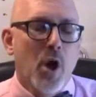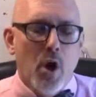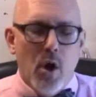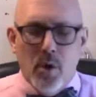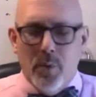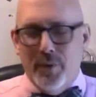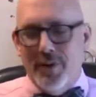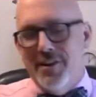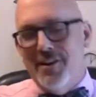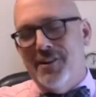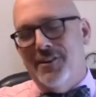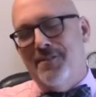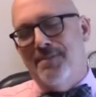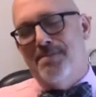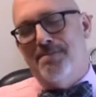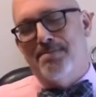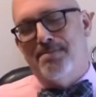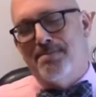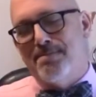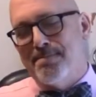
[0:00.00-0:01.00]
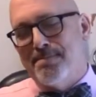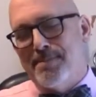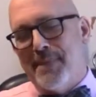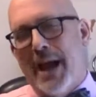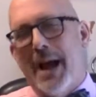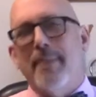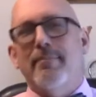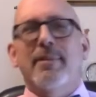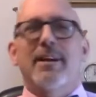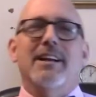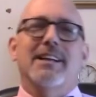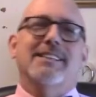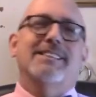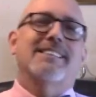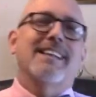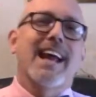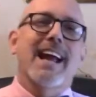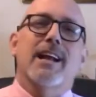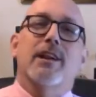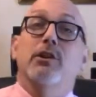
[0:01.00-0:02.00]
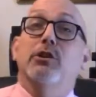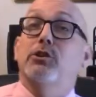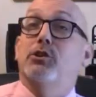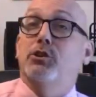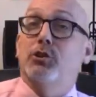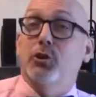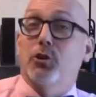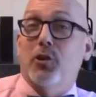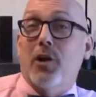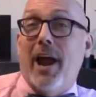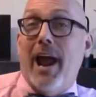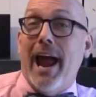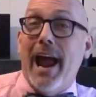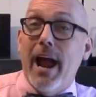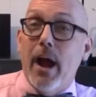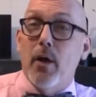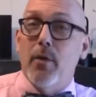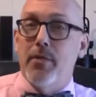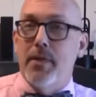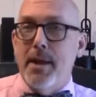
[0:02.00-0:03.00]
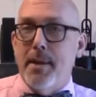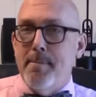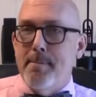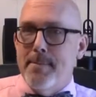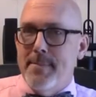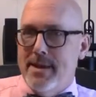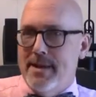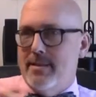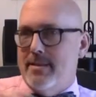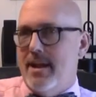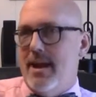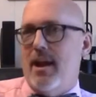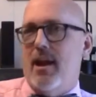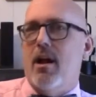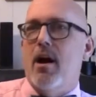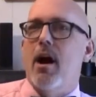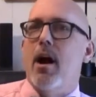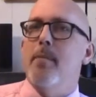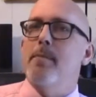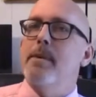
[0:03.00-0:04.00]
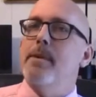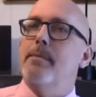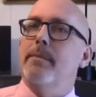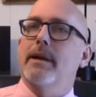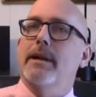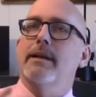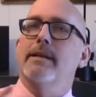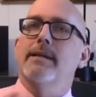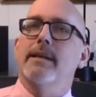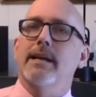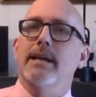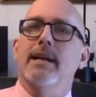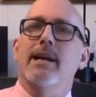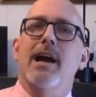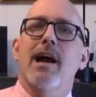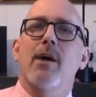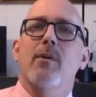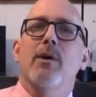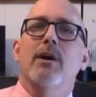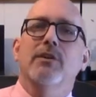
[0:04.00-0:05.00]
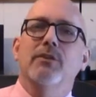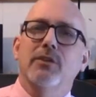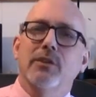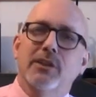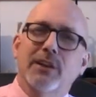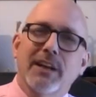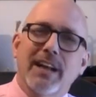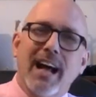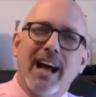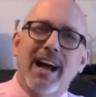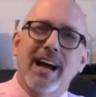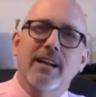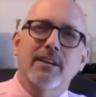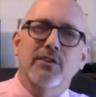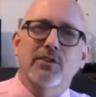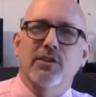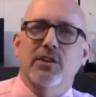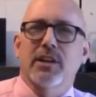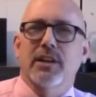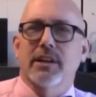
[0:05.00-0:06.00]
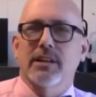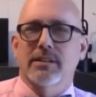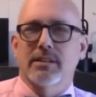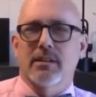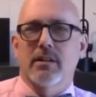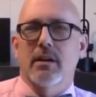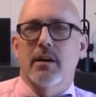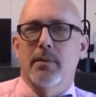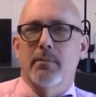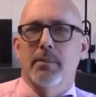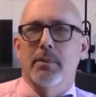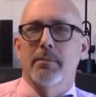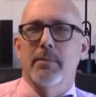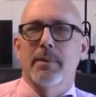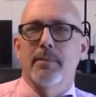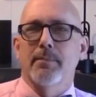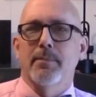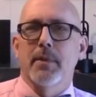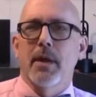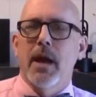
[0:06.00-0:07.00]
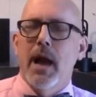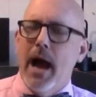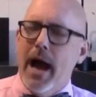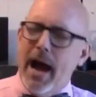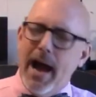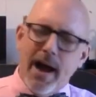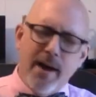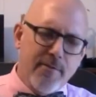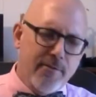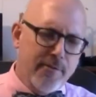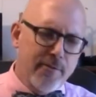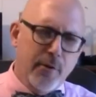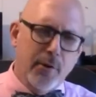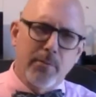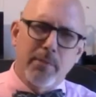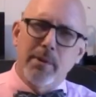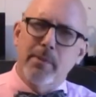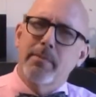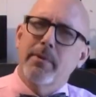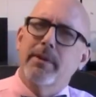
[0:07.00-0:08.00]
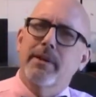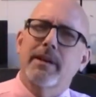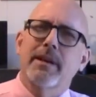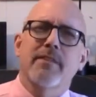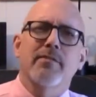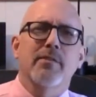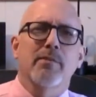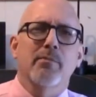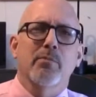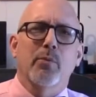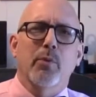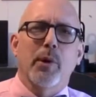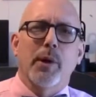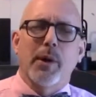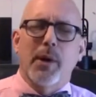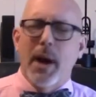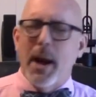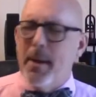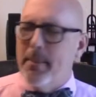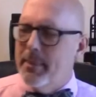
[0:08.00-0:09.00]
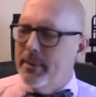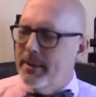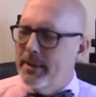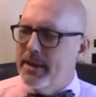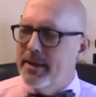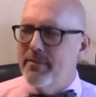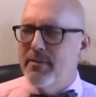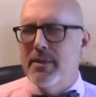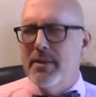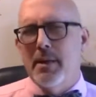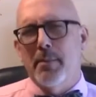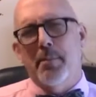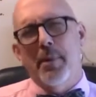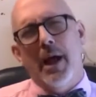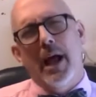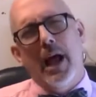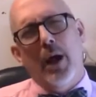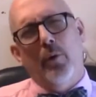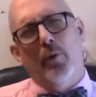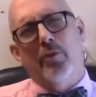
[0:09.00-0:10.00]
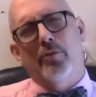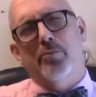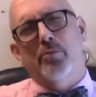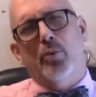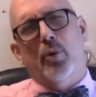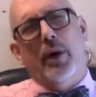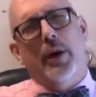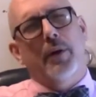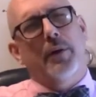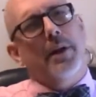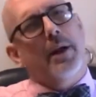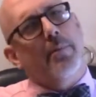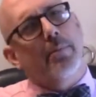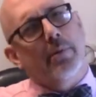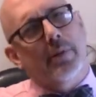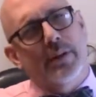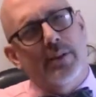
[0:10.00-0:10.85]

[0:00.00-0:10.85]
We know, I'm not exactly sure how they meant that comment, but I can tell you how I took it. I took it as a compliment. I firmly believe in prayer. I believe in the power of prayer, and I believe